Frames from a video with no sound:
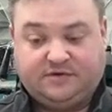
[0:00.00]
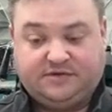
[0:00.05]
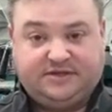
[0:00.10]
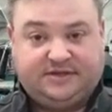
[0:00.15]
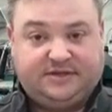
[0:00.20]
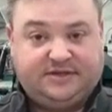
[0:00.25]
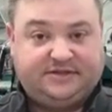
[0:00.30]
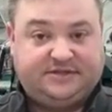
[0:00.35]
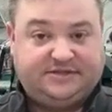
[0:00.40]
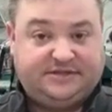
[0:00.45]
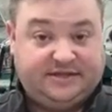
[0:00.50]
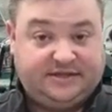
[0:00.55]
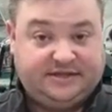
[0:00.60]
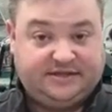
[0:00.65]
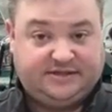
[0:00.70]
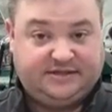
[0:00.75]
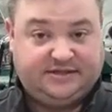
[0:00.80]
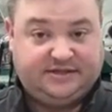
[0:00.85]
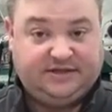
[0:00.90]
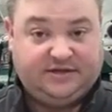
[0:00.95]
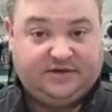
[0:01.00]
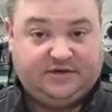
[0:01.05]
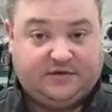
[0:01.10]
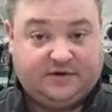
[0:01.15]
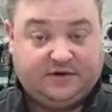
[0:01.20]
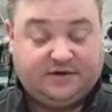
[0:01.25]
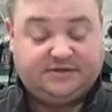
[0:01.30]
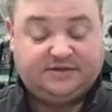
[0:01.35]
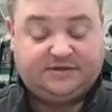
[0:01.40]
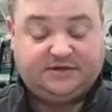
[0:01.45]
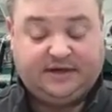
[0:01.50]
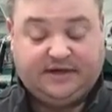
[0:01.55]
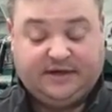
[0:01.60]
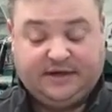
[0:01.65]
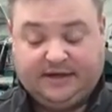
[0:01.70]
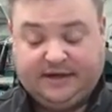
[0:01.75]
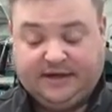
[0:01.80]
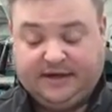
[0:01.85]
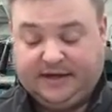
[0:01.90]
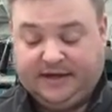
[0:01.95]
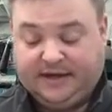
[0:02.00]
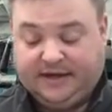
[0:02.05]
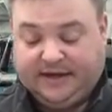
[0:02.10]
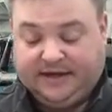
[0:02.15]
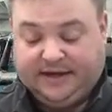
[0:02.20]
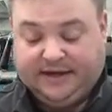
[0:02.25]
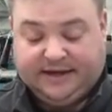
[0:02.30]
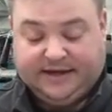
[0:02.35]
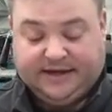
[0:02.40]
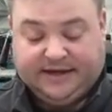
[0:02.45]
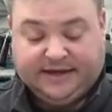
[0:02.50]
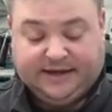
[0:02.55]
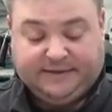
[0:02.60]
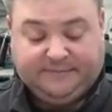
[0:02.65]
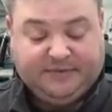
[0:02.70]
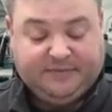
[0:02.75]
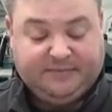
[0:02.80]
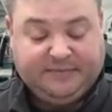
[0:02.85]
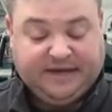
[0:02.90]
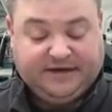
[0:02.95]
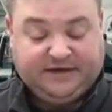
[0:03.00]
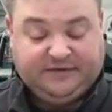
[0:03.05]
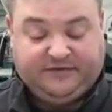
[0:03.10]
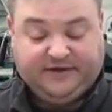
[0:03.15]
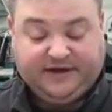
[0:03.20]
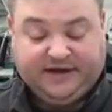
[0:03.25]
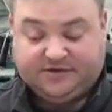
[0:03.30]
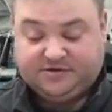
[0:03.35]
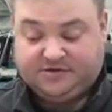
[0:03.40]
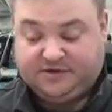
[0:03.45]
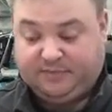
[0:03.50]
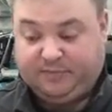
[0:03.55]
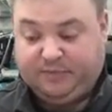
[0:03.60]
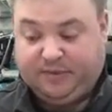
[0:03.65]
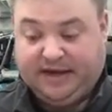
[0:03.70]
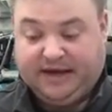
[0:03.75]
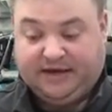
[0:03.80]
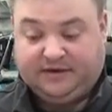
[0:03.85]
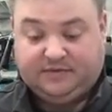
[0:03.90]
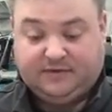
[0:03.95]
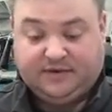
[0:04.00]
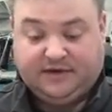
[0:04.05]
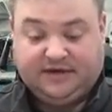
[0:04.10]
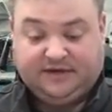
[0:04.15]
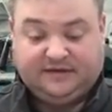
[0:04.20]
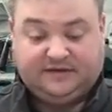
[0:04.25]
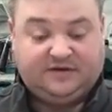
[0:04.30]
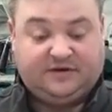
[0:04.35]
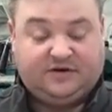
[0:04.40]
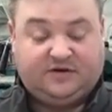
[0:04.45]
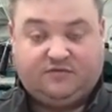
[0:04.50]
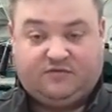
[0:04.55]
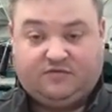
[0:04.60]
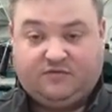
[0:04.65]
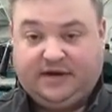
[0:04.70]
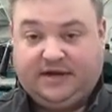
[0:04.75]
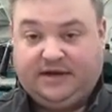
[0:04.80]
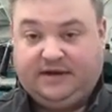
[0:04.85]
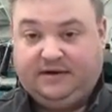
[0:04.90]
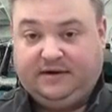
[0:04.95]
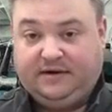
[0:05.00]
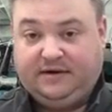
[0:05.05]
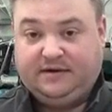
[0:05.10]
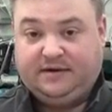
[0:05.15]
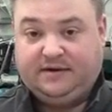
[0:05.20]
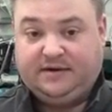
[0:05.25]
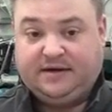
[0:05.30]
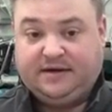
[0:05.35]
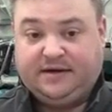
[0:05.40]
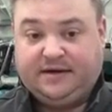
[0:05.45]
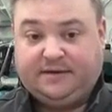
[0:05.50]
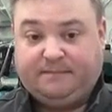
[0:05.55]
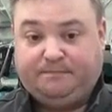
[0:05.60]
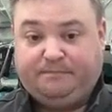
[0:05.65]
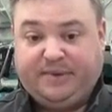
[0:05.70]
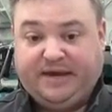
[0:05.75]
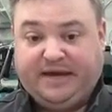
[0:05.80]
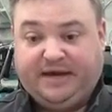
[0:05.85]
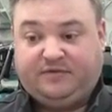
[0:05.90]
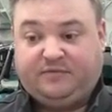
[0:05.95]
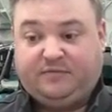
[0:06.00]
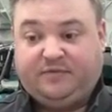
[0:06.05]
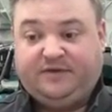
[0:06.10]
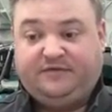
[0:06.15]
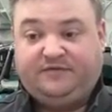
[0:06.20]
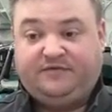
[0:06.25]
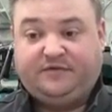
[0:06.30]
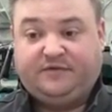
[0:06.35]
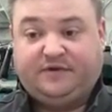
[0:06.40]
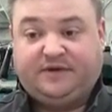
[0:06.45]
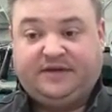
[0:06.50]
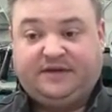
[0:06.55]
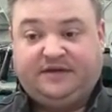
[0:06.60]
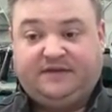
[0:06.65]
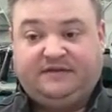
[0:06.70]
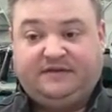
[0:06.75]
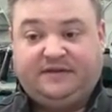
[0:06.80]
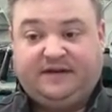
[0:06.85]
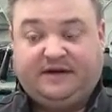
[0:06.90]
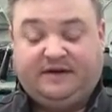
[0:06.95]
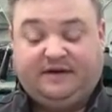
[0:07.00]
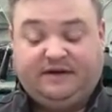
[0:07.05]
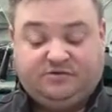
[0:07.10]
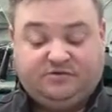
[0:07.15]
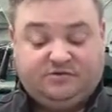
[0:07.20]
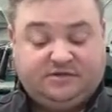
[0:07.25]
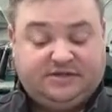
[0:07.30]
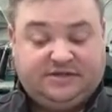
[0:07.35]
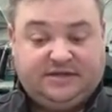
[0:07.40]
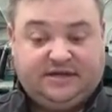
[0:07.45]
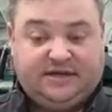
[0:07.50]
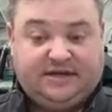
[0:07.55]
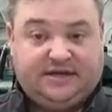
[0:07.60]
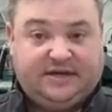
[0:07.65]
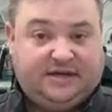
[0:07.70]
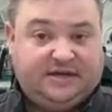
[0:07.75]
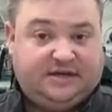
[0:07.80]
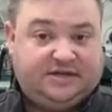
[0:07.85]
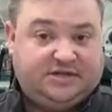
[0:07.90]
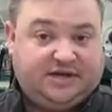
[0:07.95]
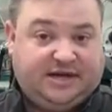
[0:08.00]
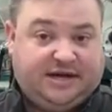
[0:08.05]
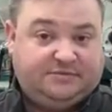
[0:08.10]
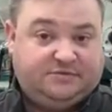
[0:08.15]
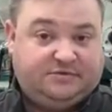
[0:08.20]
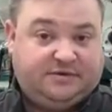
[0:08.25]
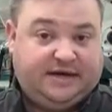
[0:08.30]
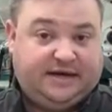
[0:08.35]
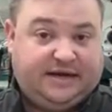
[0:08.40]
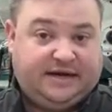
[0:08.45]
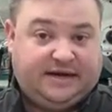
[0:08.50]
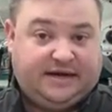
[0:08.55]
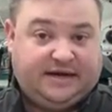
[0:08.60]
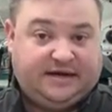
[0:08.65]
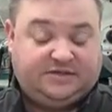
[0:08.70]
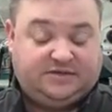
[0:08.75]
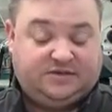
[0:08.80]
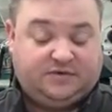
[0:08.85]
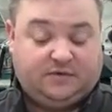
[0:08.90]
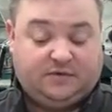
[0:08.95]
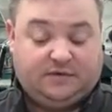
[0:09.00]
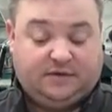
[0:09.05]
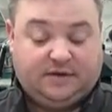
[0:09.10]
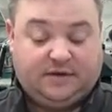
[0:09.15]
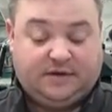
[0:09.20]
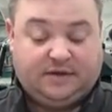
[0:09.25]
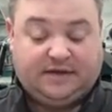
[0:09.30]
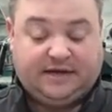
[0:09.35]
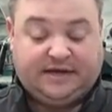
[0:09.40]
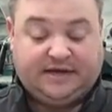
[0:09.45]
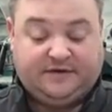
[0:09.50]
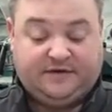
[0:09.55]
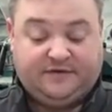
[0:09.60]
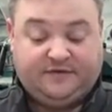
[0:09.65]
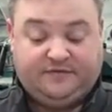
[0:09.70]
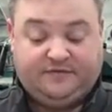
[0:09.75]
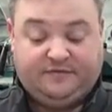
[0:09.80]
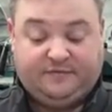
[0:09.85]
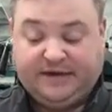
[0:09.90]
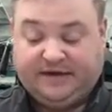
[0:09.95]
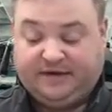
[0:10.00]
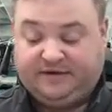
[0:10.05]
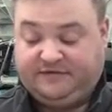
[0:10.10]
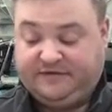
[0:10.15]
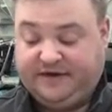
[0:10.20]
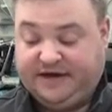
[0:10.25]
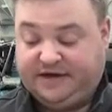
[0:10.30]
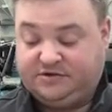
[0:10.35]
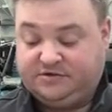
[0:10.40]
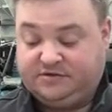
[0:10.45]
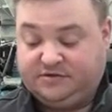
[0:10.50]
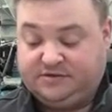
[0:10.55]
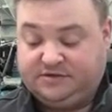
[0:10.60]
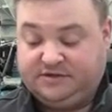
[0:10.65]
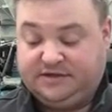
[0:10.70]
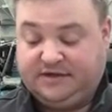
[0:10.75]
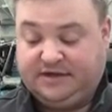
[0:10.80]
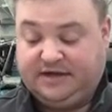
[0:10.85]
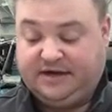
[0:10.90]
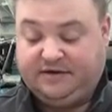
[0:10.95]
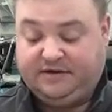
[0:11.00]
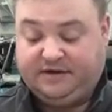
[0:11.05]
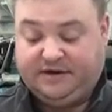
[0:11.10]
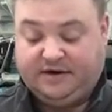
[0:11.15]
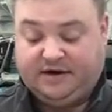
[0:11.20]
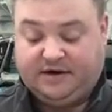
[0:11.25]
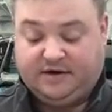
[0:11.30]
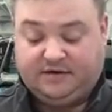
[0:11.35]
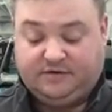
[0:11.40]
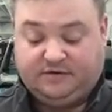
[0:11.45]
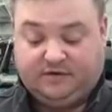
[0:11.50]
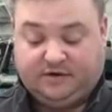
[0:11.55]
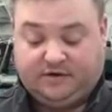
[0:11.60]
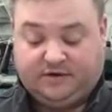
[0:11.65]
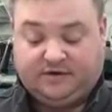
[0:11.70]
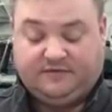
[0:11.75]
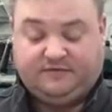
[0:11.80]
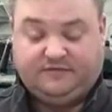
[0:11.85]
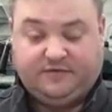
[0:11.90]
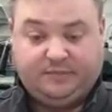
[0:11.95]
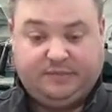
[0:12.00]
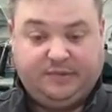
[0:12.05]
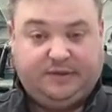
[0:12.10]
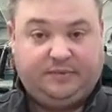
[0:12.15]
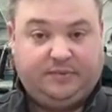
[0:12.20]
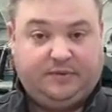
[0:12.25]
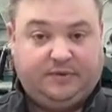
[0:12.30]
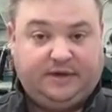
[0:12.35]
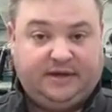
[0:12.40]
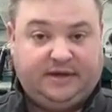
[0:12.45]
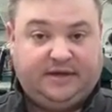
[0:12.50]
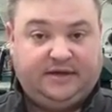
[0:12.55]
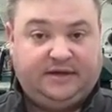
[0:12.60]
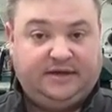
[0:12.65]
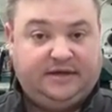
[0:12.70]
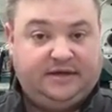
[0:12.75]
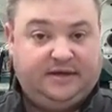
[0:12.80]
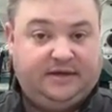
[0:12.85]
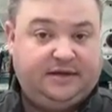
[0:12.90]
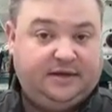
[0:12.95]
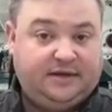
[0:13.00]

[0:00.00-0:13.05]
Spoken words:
and a CNC course. The manufacturing pathway is a great pathway for kids that are interested in getting jobs right out of high school. A lot of manufacturers in the area are looking for people and need